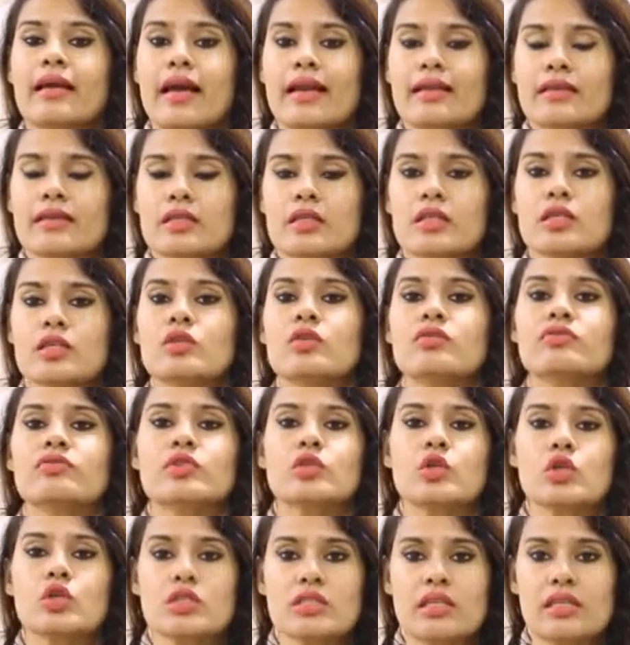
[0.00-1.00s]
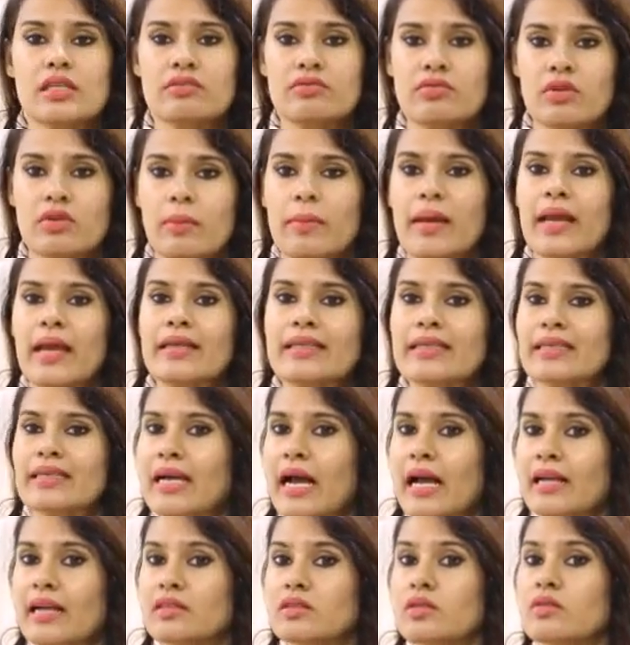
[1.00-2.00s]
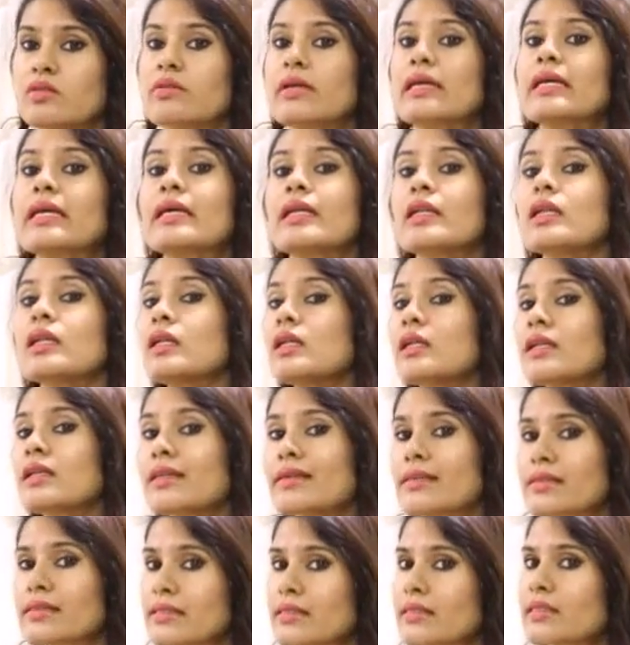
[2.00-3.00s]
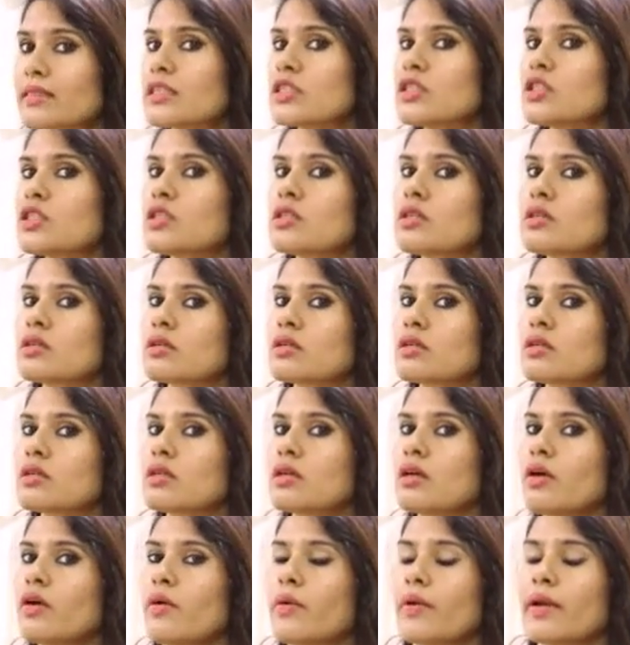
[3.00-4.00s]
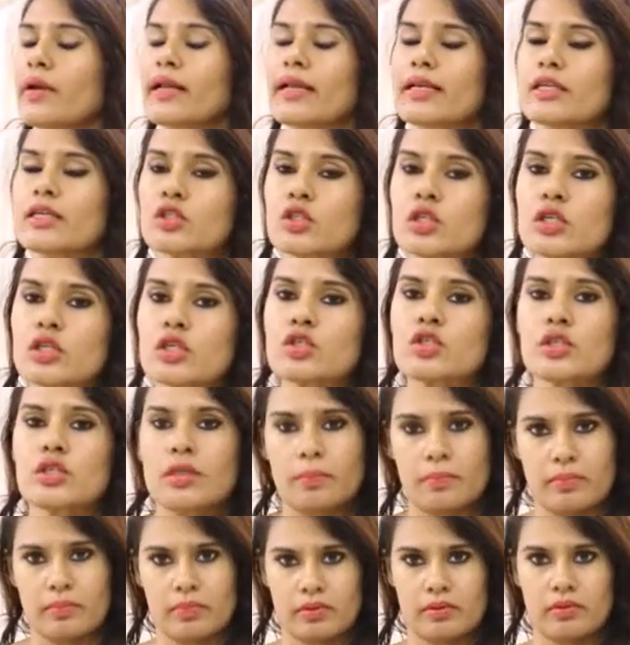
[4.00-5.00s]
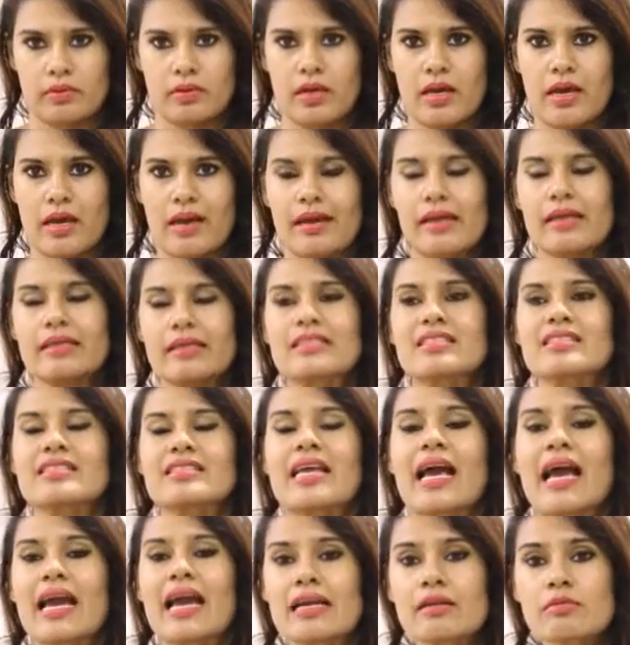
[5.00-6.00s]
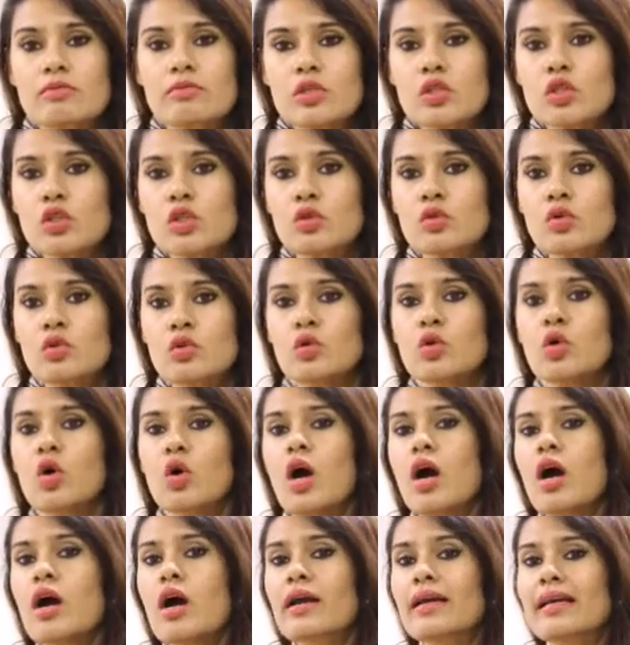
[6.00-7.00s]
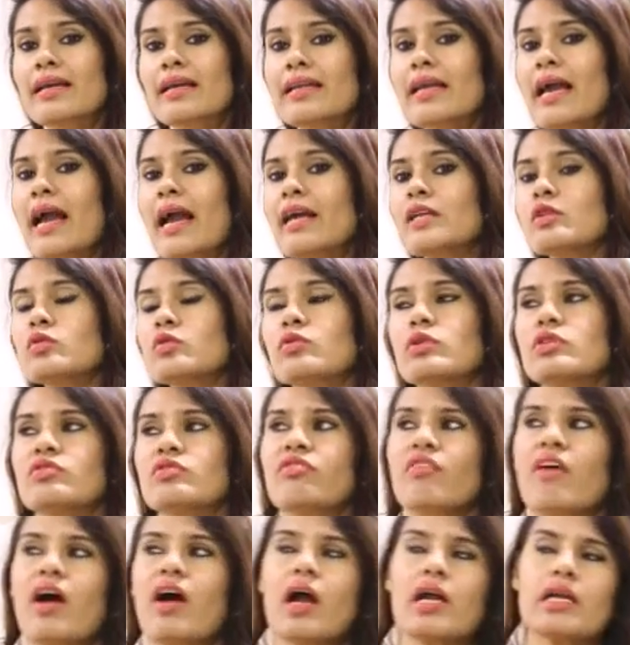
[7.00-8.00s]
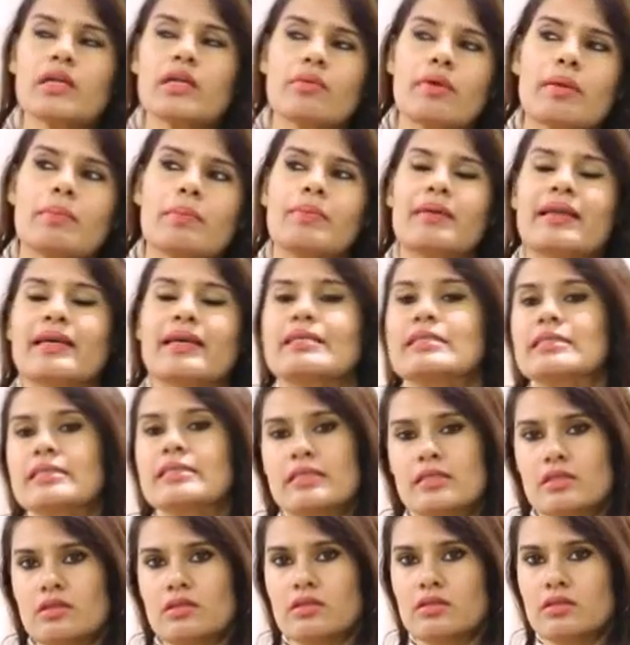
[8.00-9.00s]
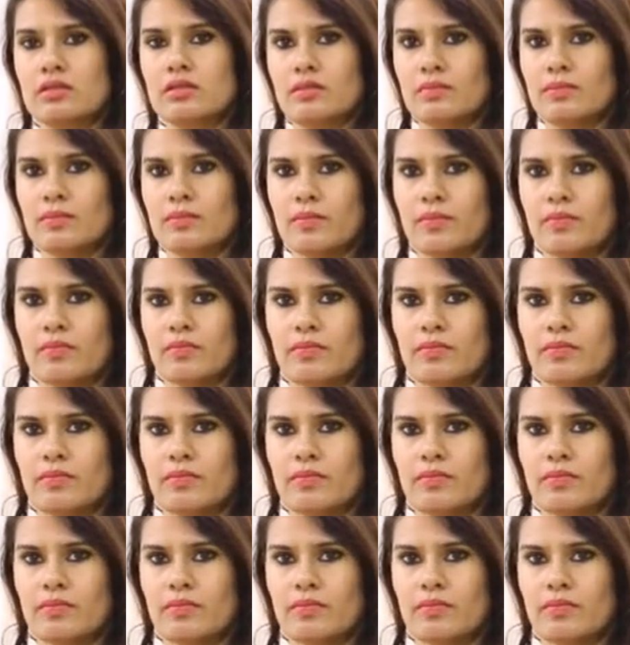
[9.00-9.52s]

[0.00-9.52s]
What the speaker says: Get rid of yourself from any kind of illicit relationship. It's time to connect with faraway places.